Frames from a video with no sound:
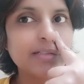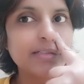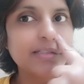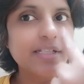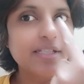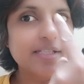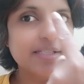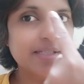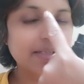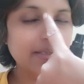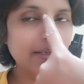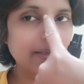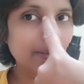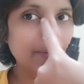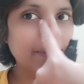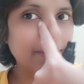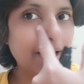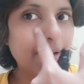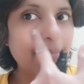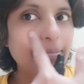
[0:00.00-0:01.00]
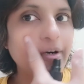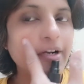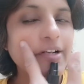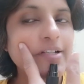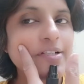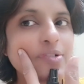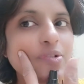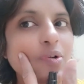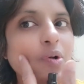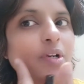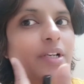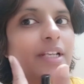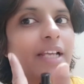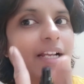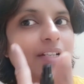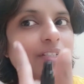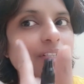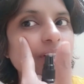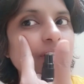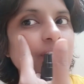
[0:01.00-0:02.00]
This camera is not
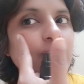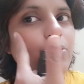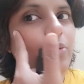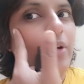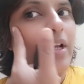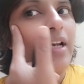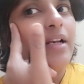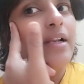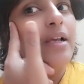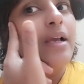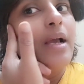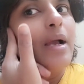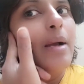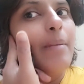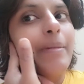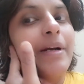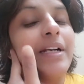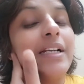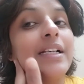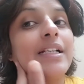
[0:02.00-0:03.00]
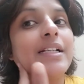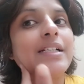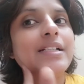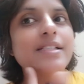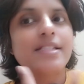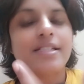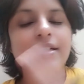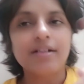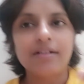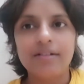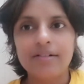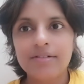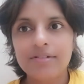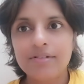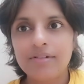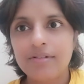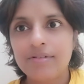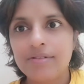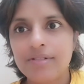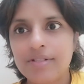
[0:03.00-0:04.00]
catching it well, but it will start
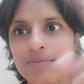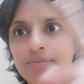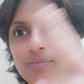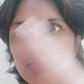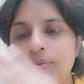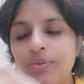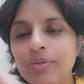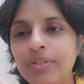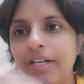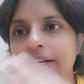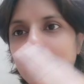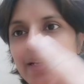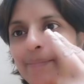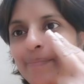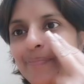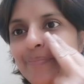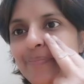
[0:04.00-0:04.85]
smoothing.